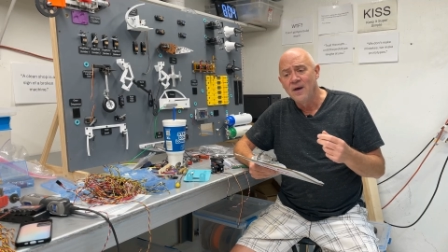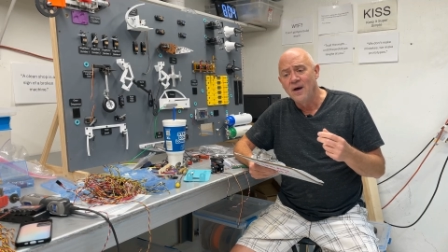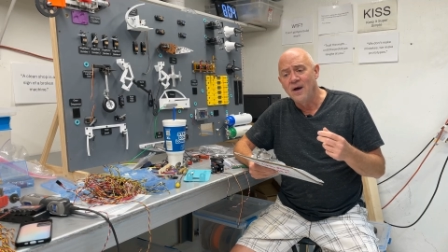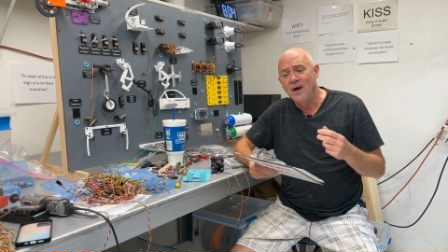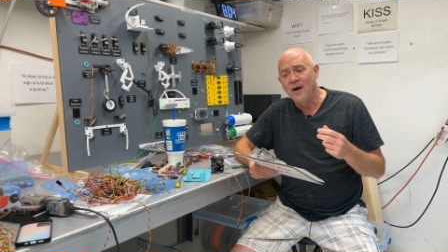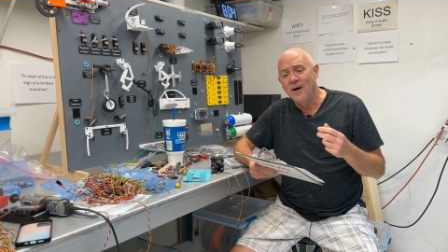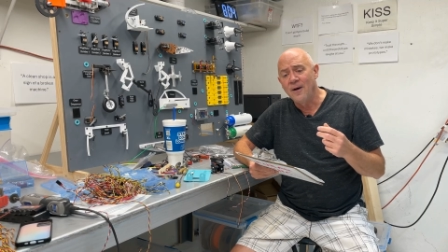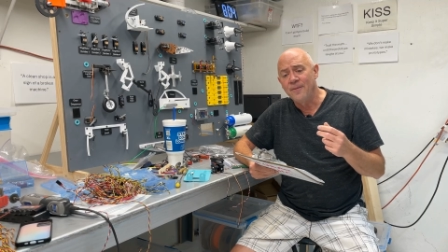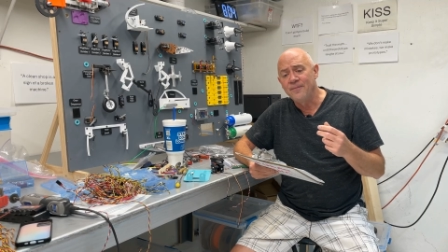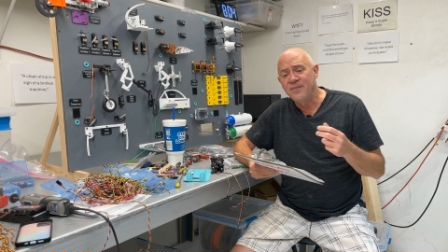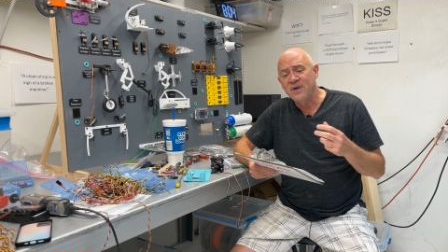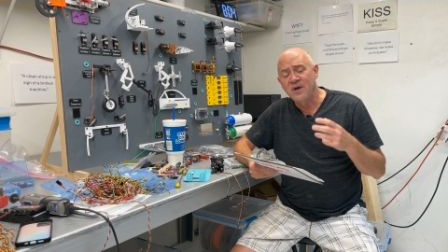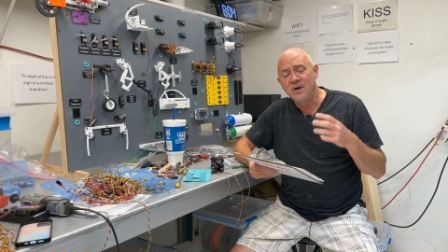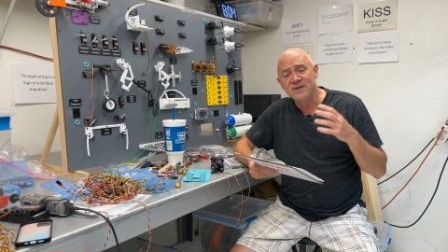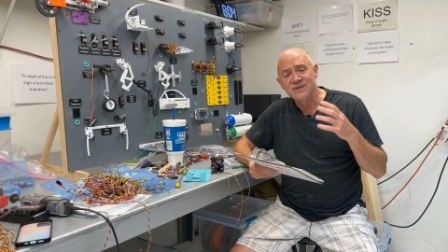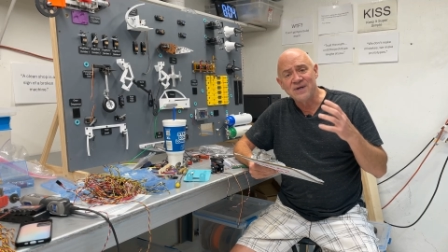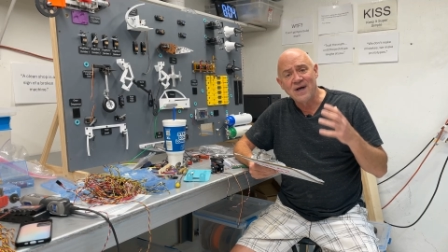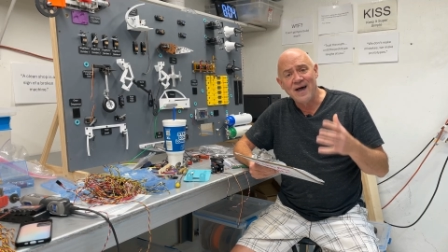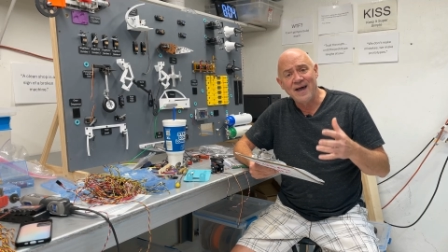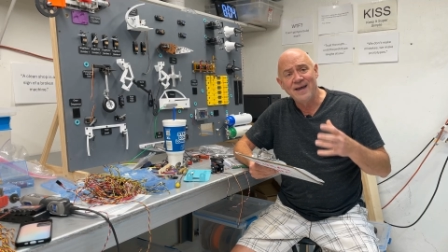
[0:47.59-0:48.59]
uh,
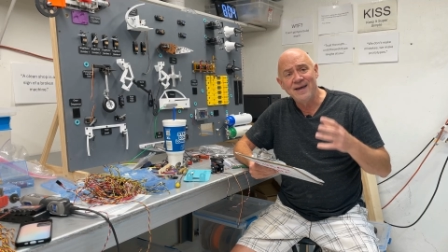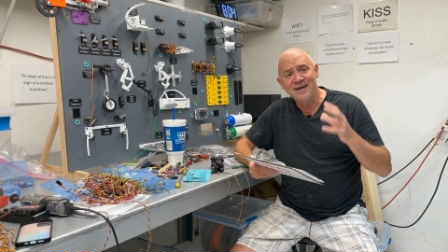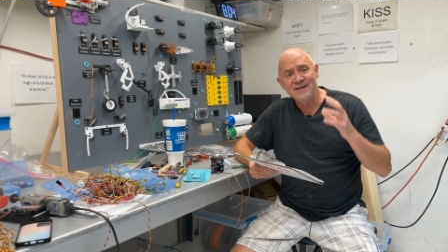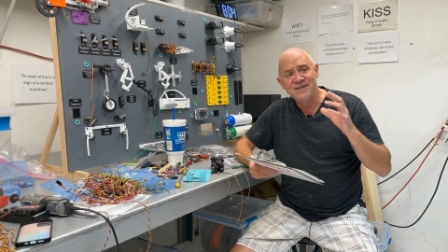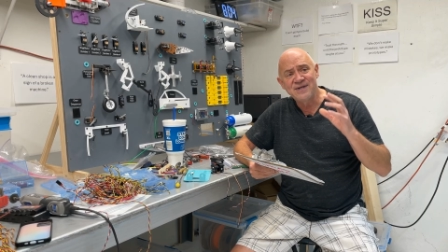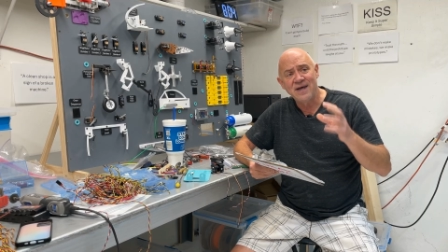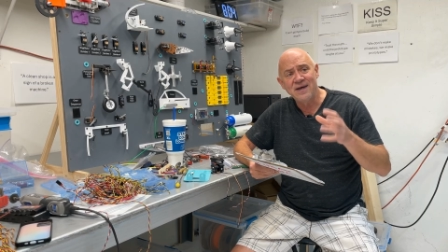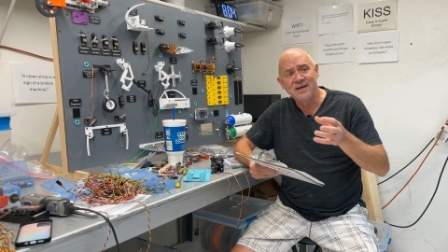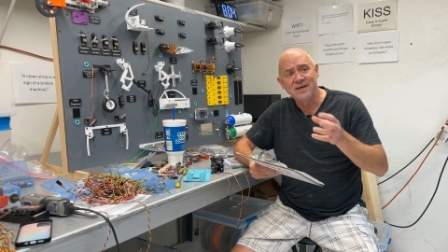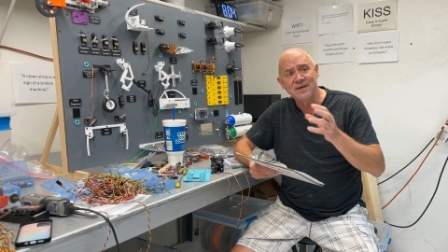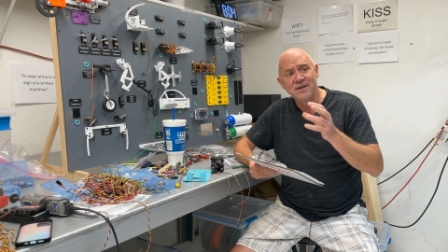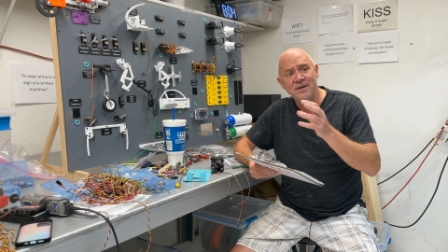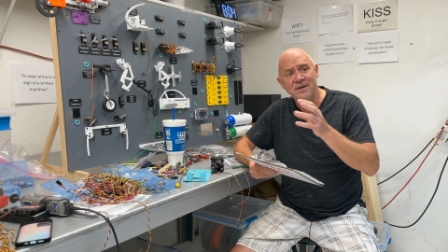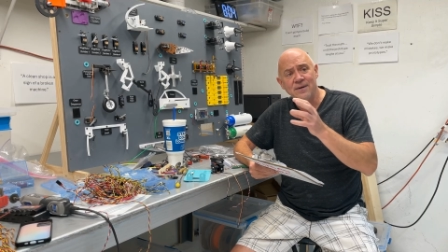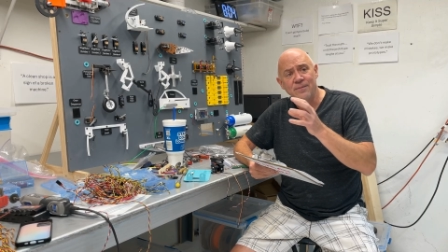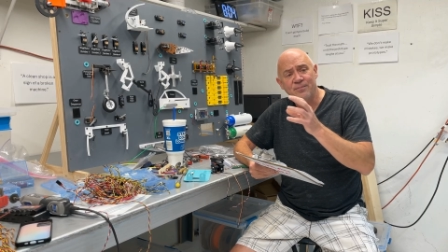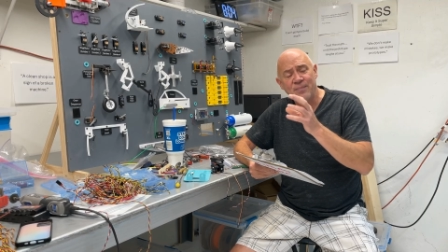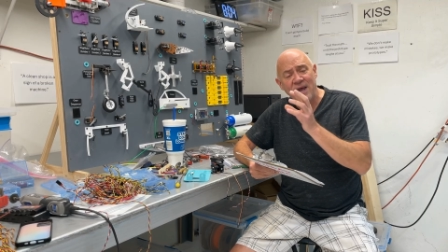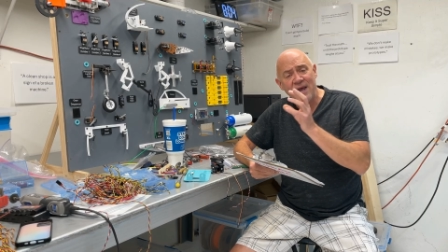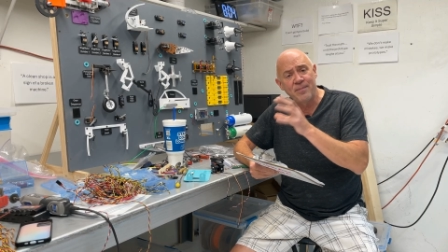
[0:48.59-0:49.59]
because I had
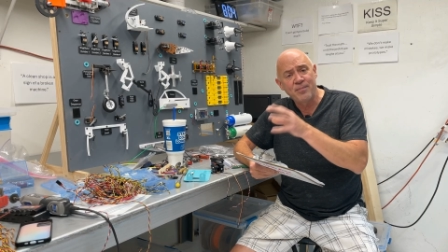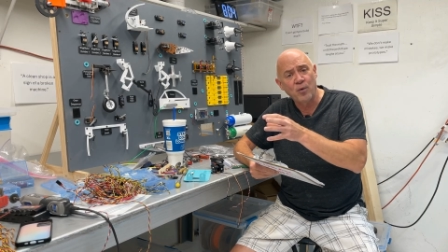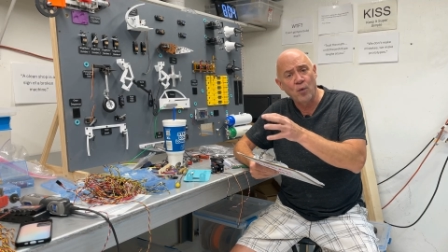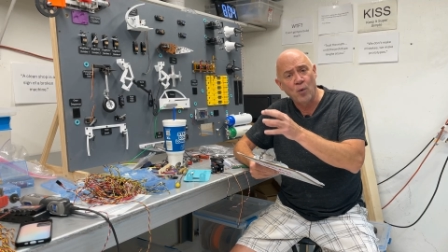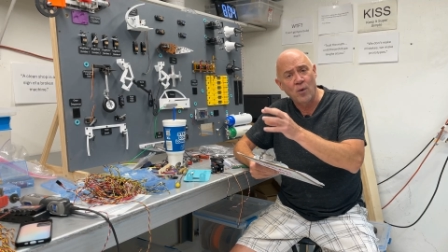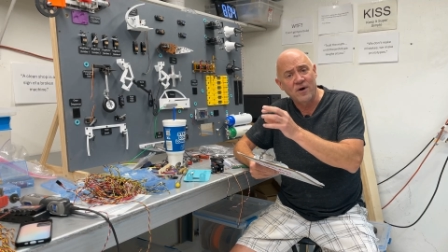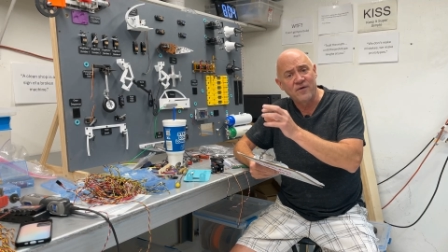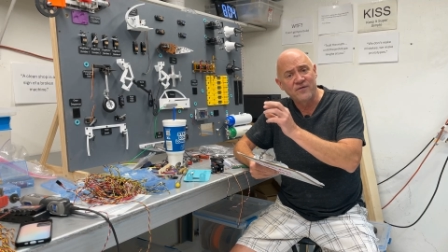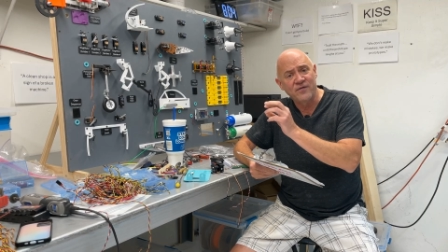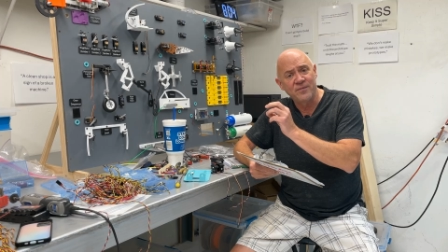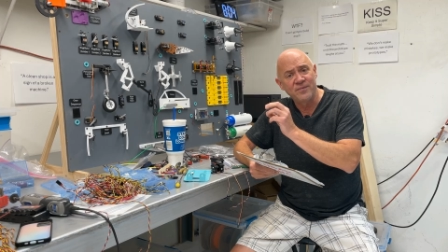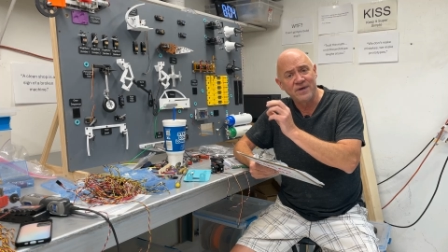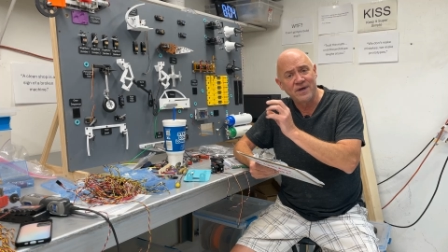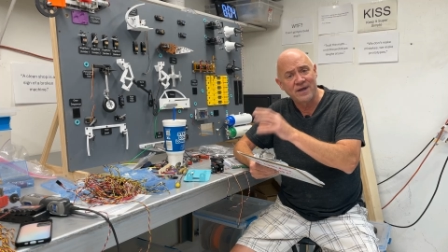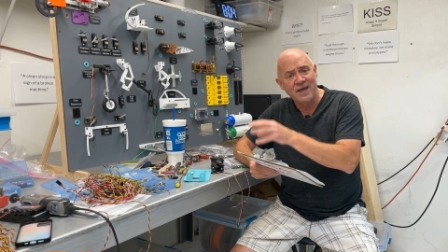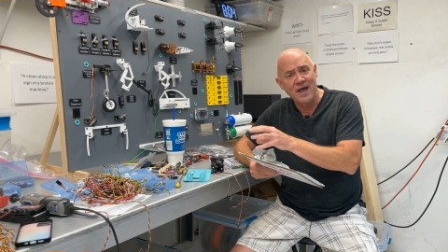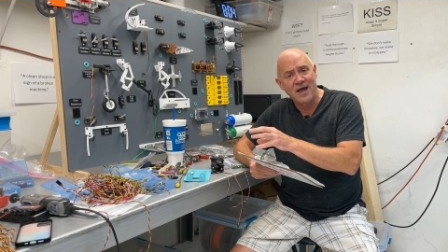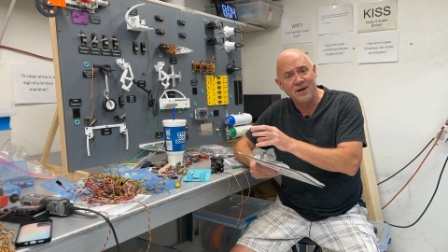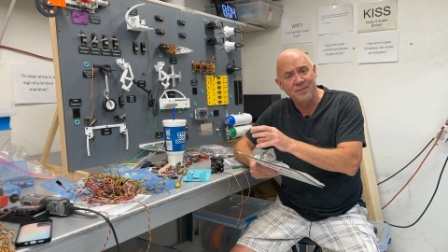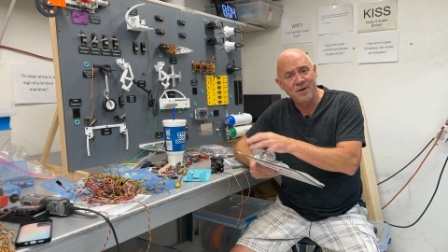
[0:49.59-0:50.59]
taken paperwork from the
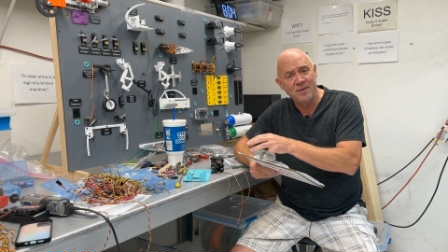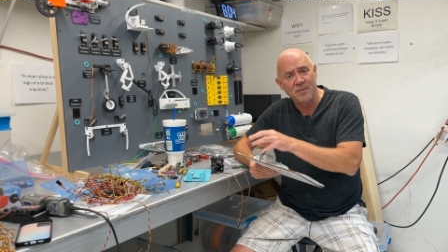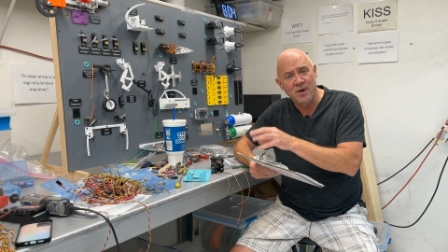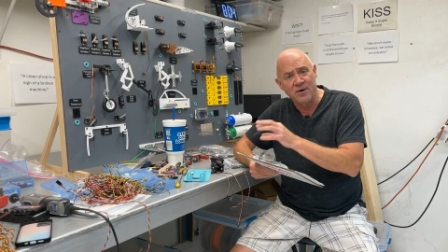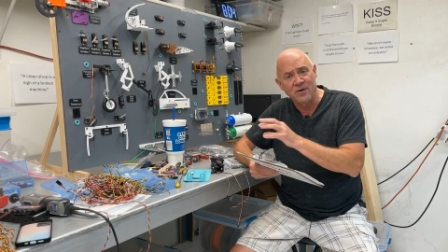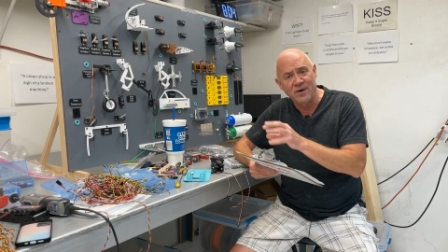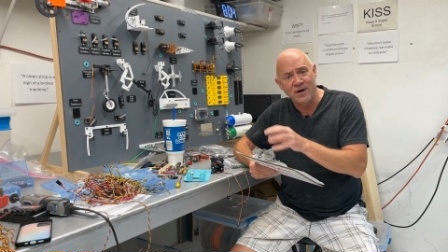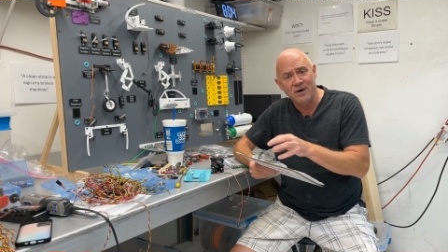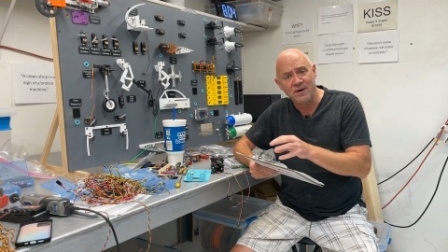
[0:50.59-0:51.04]
Academy of Model